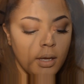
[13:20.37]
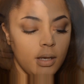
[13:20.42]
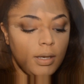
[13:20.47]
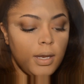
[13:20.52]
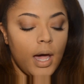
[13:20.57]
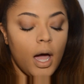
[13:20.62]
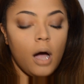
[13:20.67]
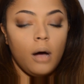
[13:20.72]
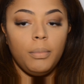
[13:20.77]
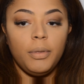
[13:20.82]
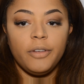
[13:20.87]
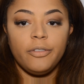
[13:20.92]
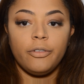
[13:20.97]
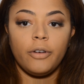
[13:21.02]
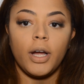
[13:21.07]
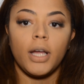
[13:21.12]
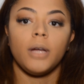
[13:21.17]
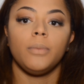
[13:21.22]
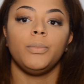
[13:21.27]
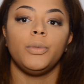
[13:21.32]
Now
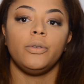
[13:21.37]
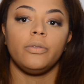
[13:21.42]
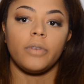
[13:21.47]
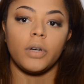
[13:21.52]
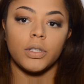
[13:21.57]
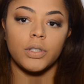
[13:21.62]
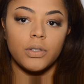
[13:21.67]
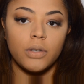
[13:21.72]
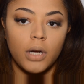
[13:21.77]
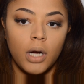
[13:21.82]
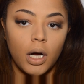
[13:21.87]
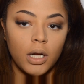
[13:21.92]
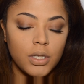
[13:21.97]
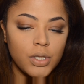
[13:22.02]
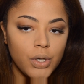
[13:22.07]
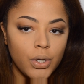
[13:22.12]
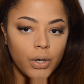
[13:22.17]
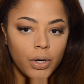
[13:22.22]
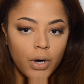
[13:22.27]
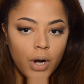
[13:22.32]
before I move on to
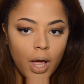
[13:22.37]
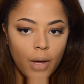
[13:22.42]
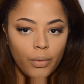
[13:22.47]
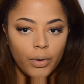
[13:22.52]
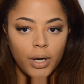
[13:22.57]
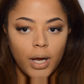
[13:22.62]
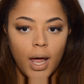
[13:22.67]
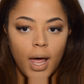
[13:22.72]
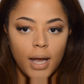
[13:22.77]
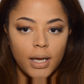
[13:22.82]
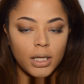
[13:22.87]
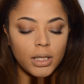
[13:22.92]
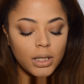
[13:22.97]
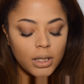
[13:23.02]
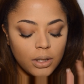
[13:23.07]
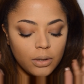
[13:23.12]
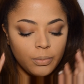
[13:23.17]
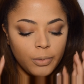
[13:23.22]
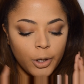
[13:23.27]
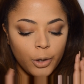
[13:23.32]
contour, I want to add a
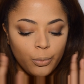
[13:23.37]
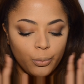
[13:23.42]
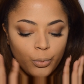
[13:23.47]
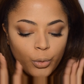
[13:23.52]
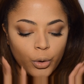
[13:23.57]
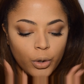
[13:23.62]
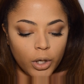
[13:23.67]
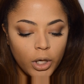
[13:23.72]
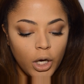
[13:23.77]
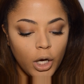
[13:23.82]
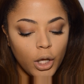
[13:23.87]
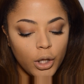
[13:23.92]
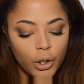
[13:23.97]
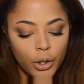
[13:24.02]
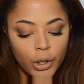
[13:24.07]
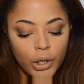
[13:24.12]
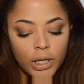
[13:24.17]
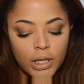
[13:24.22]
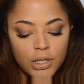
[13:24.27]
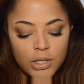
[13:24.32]
little bit more
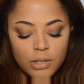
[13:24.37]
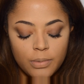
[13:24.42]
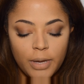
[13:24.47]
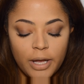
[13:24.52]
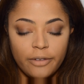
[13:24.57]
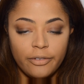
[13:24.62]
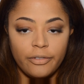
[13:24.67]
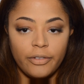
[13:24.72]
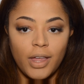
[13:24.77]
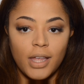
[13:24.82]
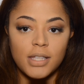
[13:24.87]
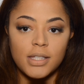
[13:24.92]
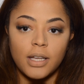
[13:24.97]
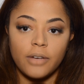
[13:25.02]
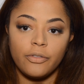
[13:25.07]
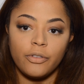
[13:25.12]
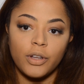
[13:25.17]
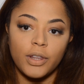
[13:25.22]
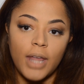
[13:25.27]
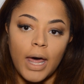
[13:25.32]
color into my face,
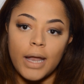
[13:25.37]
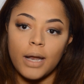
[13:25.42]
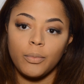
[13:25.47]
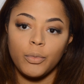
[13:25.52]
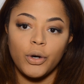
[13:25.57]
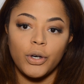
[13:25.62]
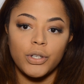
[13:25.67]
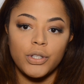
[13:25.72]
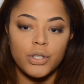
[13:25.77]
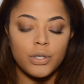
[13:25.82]
and for that I'm going